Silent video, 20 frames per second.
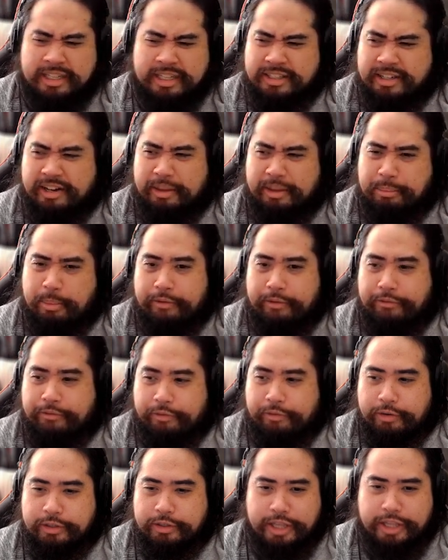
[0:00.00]
like my
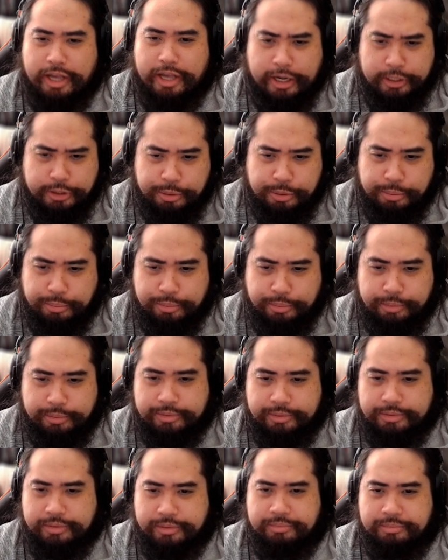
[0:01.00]
first
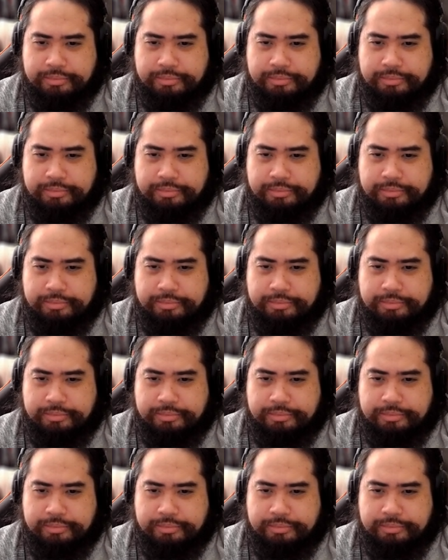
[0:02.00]
actual...